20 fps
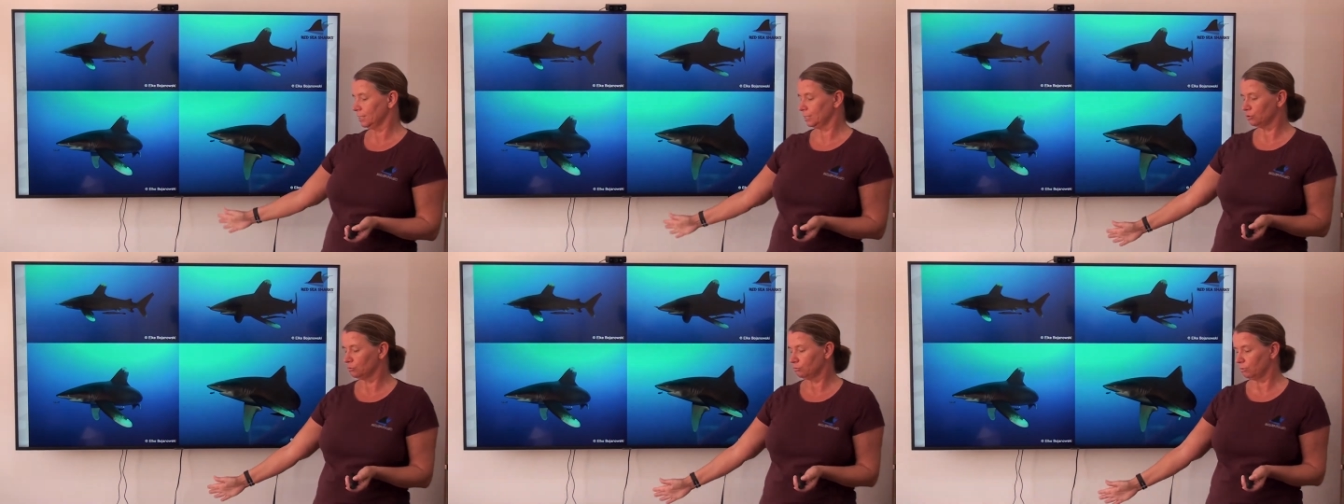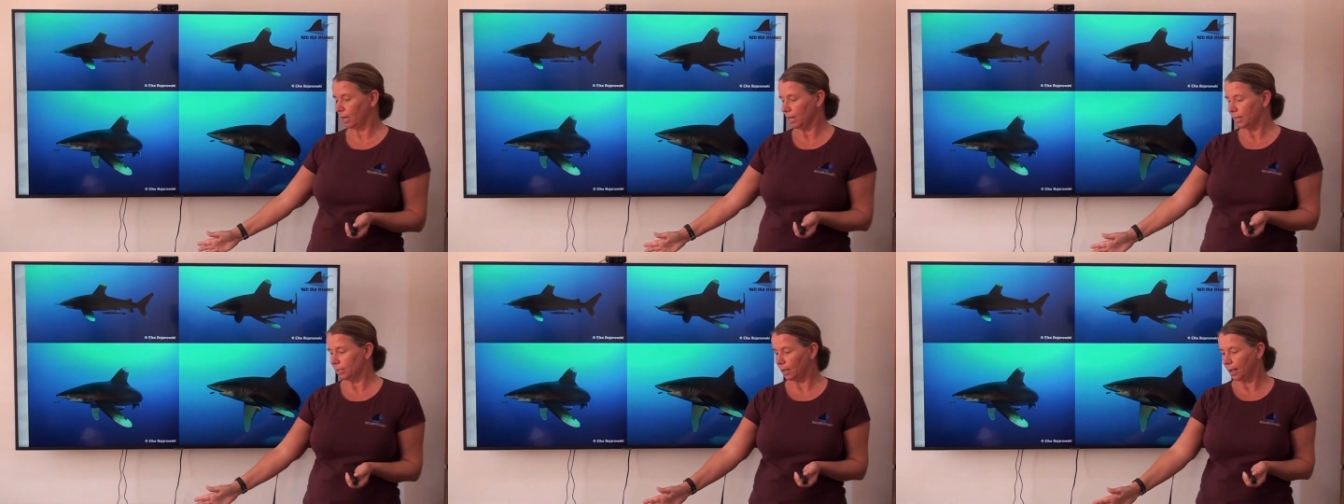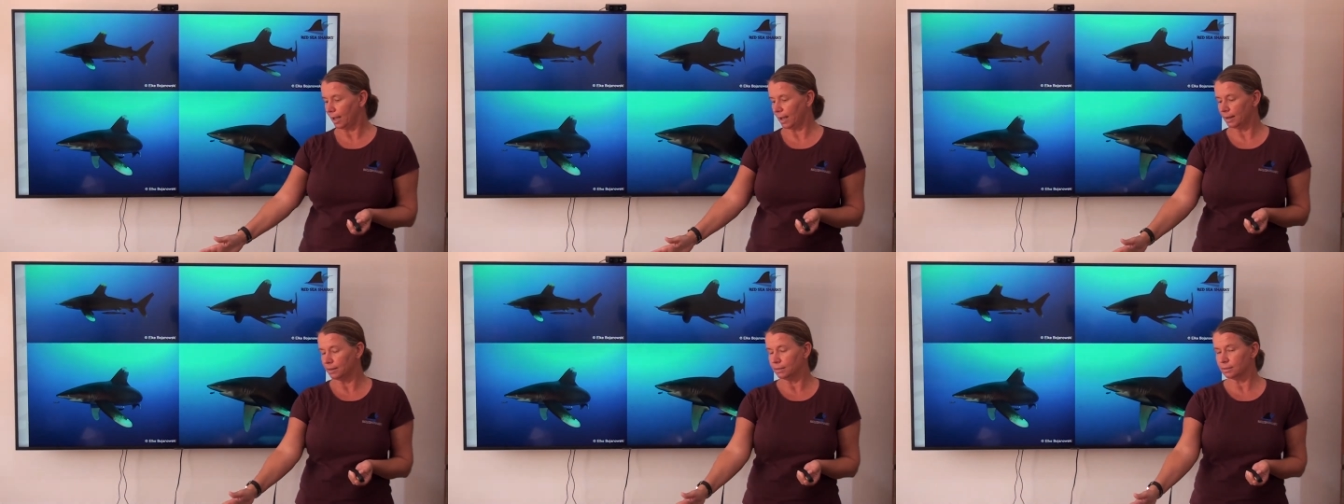It's right
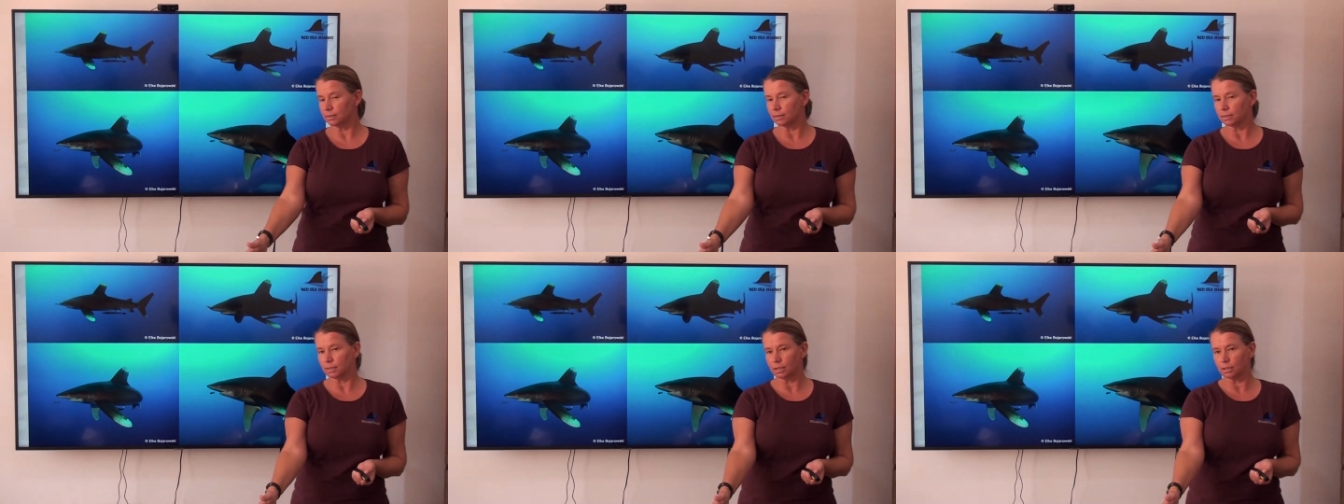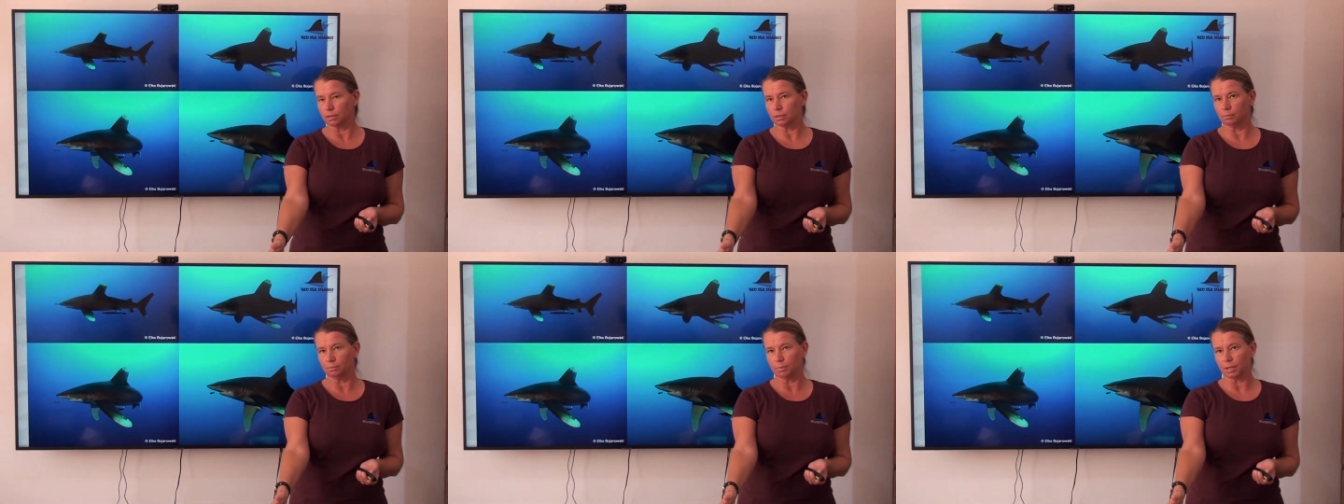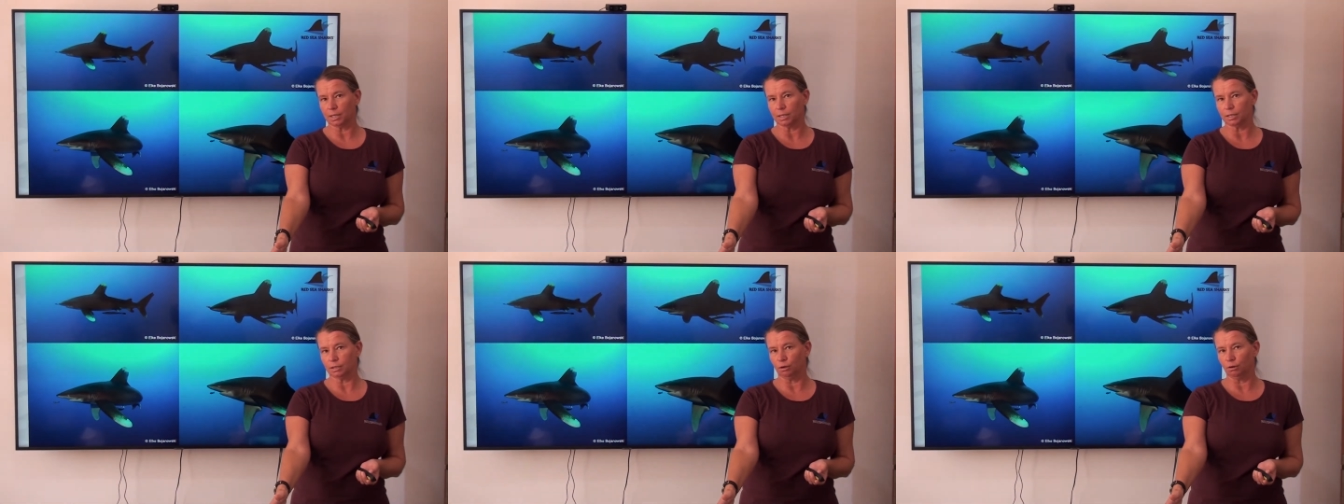underneath the
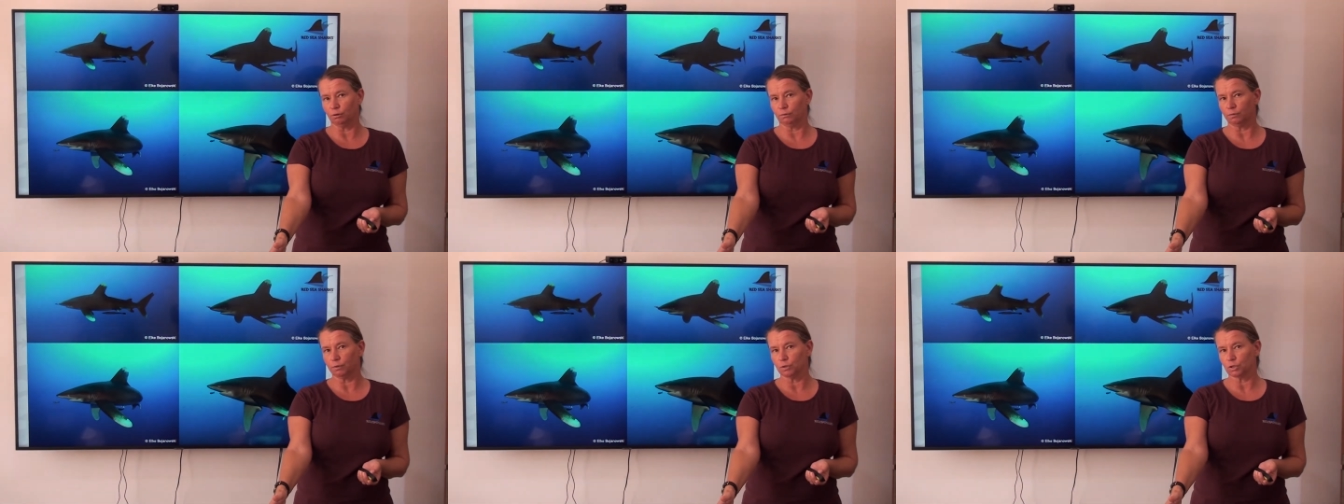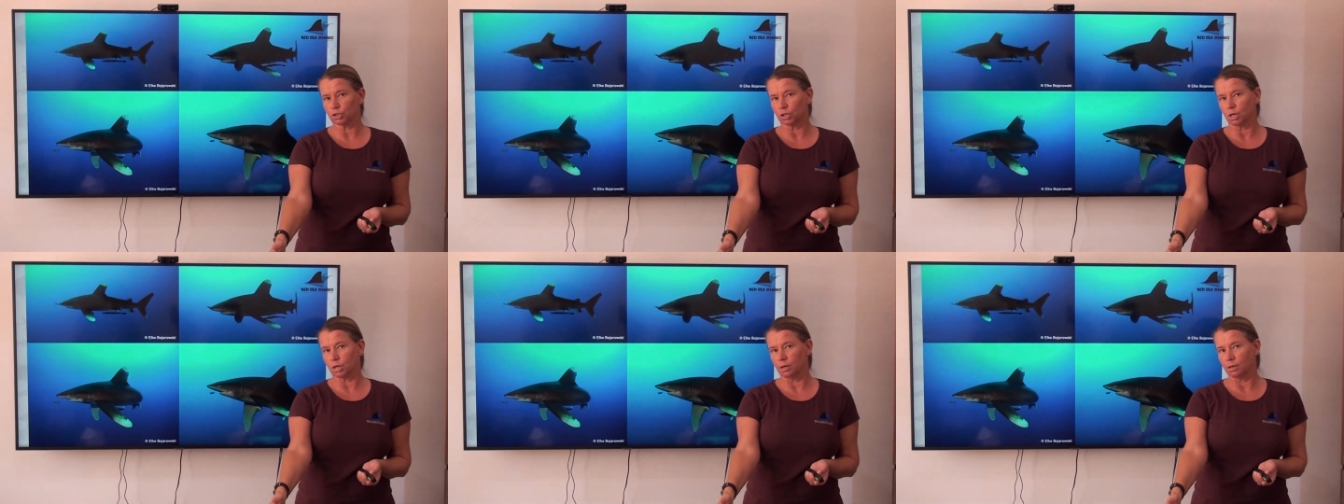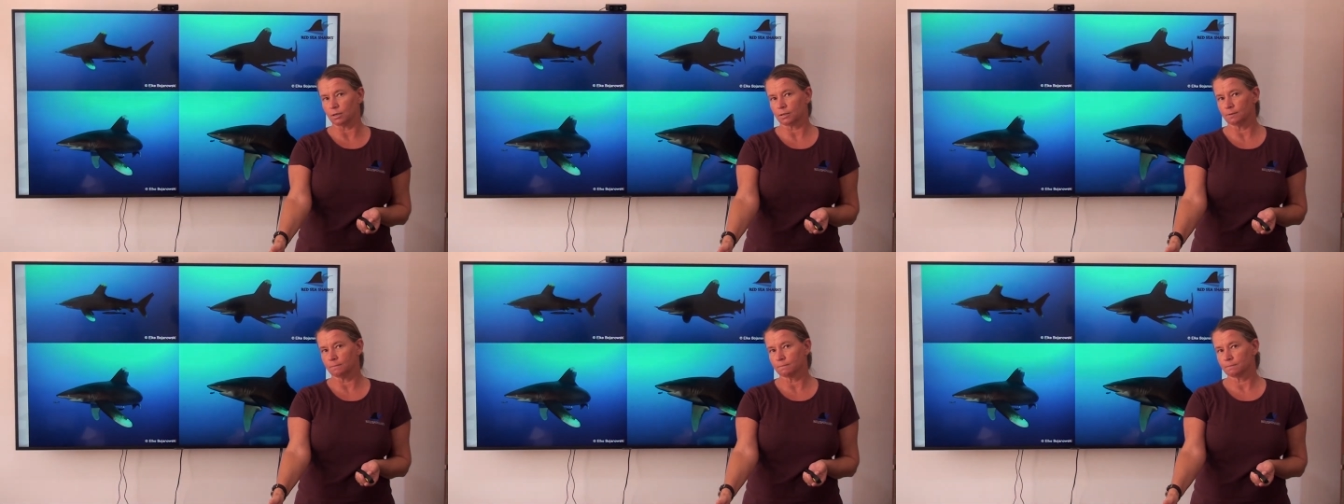body of the
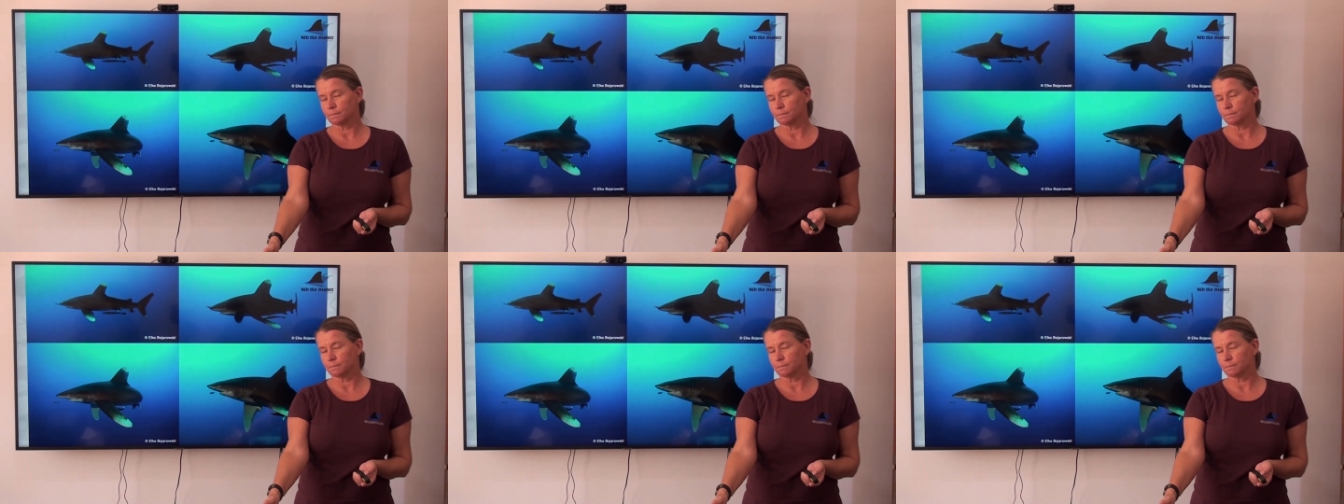shark.